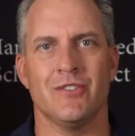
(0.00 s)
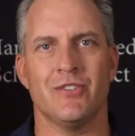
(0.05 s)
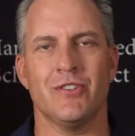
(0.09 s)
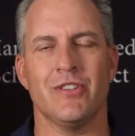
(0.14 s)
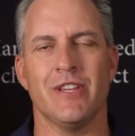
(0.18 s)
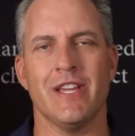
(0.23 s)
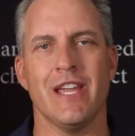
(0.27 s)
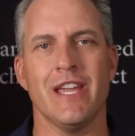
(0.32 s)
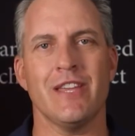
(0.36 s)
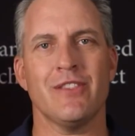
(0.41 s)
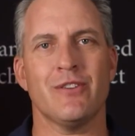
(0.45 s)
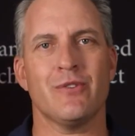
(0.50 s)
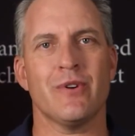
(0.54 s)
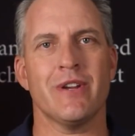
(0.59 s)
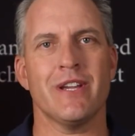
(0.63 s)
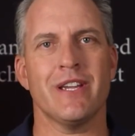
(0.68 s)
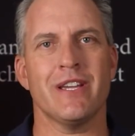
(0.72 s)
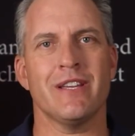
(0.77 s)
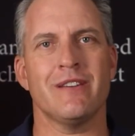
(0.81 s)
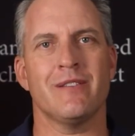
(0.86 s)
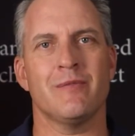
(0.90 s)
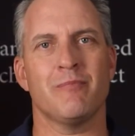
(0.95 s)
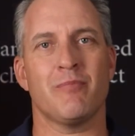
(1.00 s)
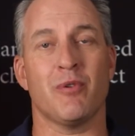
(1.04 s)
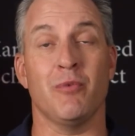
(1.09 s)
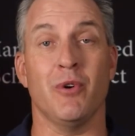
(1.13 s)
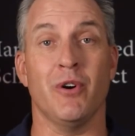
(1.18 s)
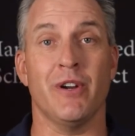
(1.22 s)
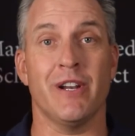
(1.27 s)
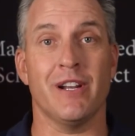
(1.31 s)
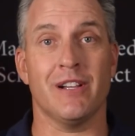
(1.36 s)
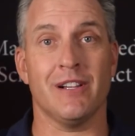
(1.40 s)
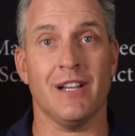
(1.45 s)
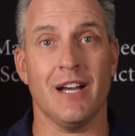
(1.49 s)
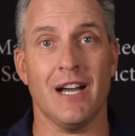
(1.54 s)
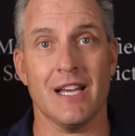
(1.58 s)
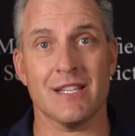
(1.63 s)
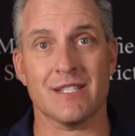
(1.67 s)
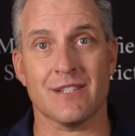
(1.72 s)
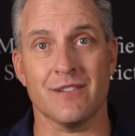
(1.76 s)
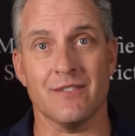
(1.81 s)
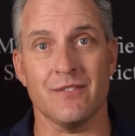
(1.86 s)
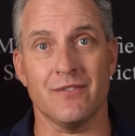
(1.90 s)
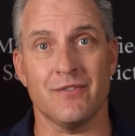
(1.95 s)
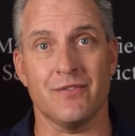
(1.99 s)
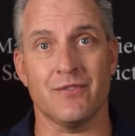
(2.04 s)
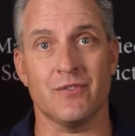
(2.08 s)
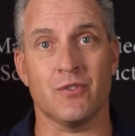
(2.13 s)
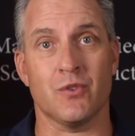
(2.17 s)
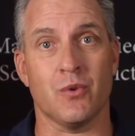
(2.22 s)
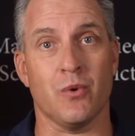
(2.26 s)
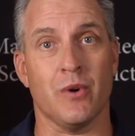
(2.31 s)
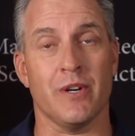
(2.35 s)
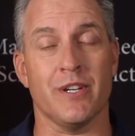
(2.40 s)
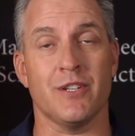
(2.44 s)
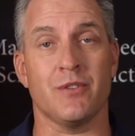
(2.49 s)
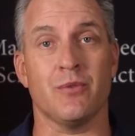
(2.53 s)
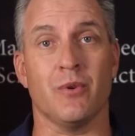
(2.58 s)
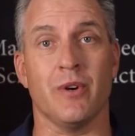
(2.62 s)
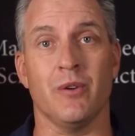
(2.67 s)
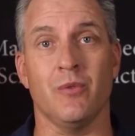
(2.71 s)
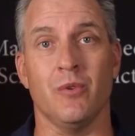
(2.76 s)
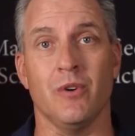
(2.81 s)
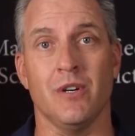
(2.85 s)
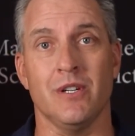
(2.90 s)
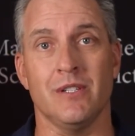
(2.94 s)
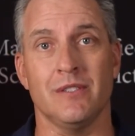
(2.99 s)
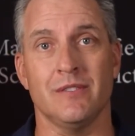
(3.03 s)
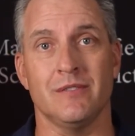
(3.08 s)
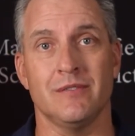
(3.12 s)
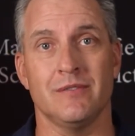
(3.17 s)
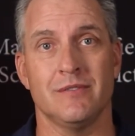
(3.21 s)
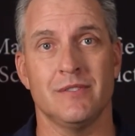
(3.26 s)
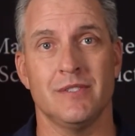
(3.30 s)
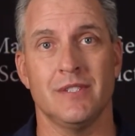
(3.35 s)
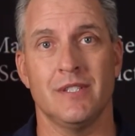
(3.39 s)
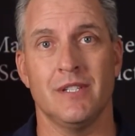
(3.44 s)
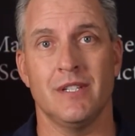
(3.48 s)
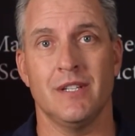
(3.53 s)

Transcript: To the 8th grade promoting class of 2021,